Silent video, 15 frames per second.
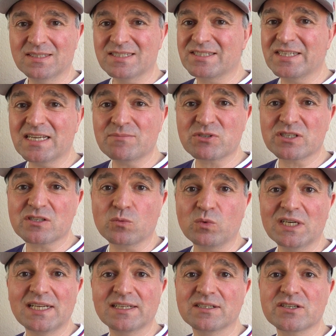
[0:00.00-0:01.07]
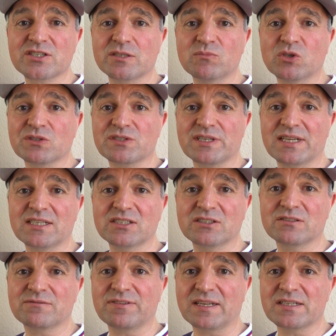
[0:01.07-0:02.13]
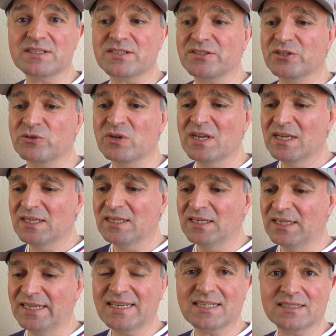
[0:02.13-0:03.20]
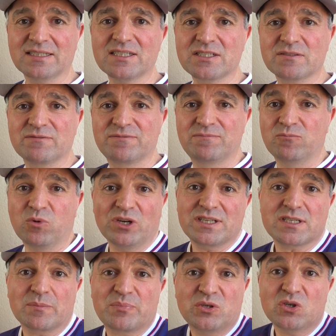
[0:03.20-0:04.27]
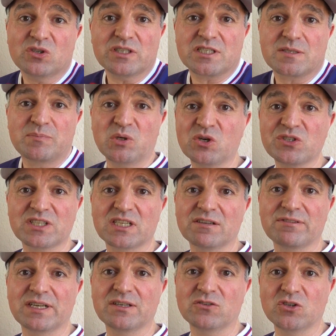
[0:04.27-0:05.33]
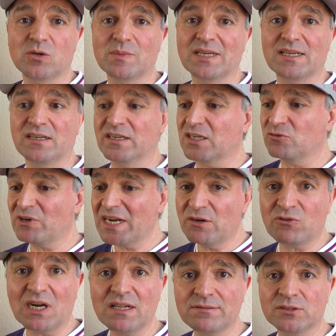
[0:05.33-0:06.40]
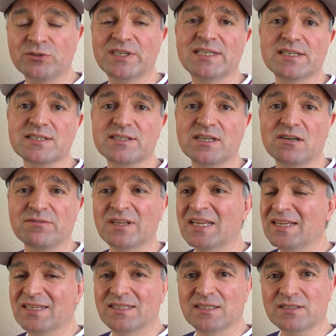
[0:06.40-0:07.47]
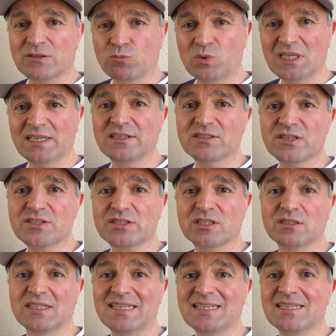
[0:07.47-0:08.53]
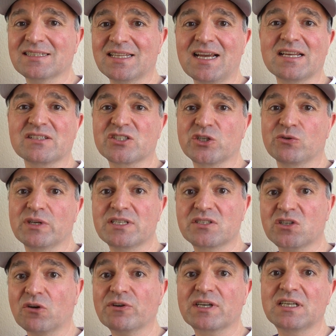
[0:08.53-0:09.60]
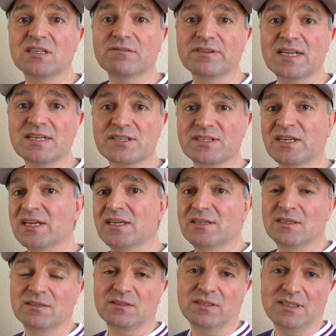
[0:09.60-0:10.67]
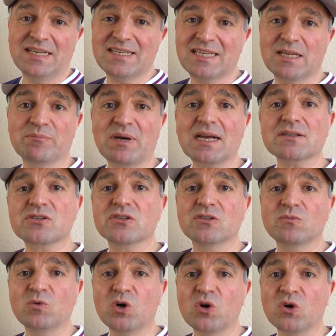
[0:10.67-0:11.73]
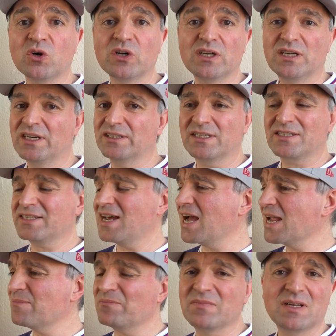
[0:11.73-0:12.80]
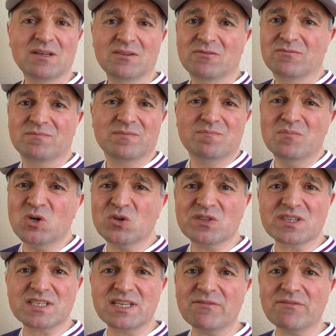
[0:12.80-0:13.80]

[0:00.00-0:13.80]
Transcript: It seems there's a willingness amongst England fans to link this, what is a purely sporting event normally, and a great rivalry in itself, there's a willingness to link that to historical events, link it back to the war and a time more than